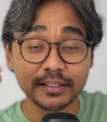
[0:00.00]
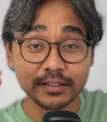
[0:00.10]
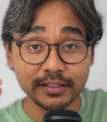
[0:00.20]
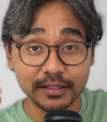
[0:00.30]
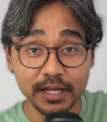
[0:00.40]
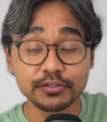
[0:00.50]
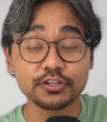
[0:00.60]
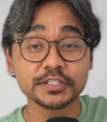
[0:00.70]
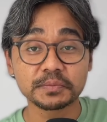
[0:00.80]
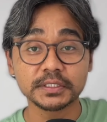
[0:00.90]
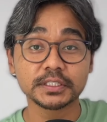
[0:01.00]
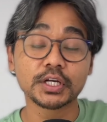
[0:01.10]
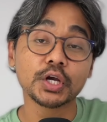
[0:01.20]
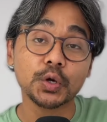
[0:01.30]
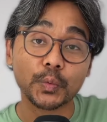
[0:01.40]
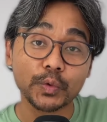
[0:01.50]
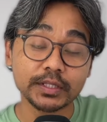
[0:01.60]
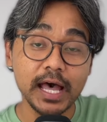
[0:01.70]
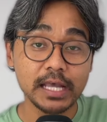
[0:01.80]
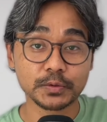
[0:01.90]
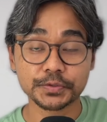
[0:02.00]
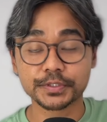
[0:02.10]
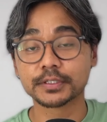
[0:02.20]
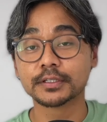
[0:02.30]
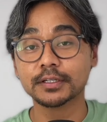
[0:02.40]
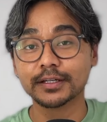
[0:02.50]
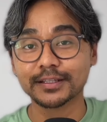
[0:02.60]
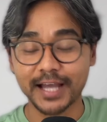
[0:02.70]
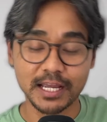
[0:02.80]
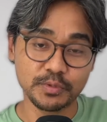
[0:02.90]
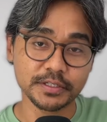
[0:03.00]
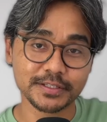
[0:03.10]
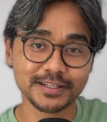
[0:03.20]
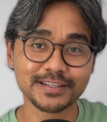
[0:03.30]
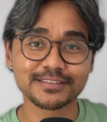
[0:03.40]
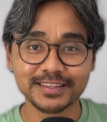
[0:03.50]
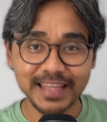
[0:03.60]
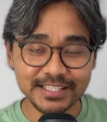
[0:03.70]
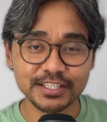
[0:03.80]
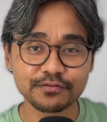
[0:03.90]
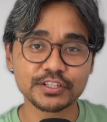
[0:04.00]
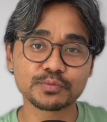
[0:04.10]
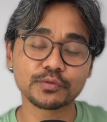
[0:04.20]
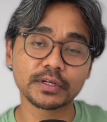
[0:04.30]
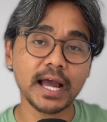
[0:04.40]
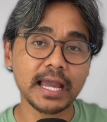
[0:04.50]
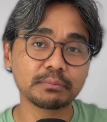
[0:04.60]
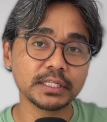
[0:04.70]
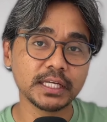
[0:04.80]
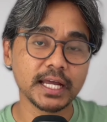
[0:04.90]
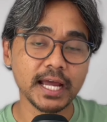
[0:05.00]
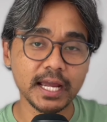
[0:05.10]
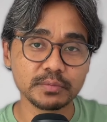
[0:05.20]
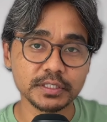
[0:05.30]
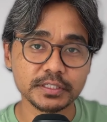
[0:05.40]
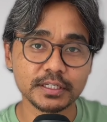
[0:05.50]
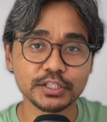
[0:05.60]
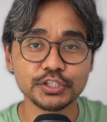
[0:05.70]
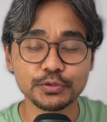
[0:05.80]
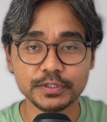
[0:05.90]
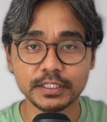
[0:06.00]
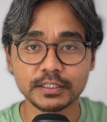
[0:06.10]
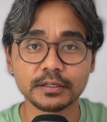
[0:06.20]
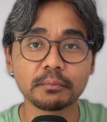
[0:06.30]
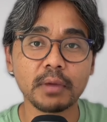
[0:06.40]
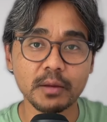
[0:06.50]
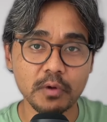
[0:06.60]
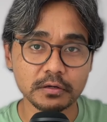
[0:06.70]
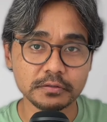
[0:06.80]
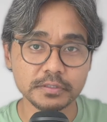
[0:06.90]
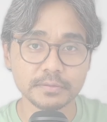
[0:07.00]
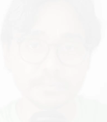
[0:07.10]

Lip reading: their judgment, will diagnose the IBS. So that's the difference between IBD and IBS using the biomarkers.